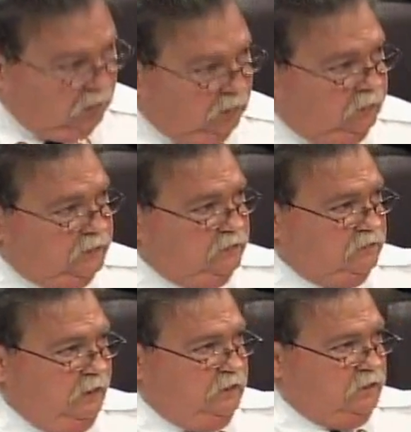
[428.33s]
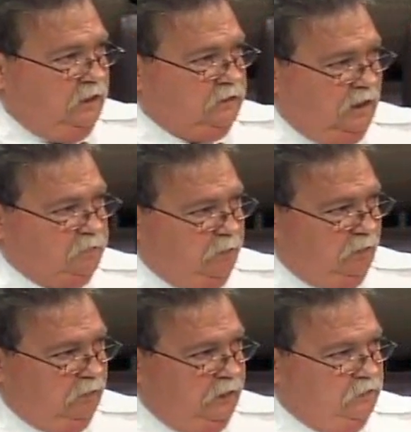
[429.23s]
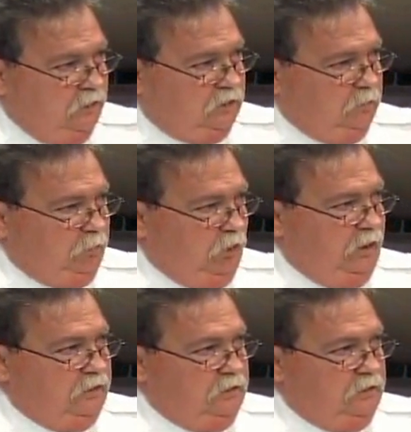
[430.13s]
This is St. John's Hospital. They took the brunt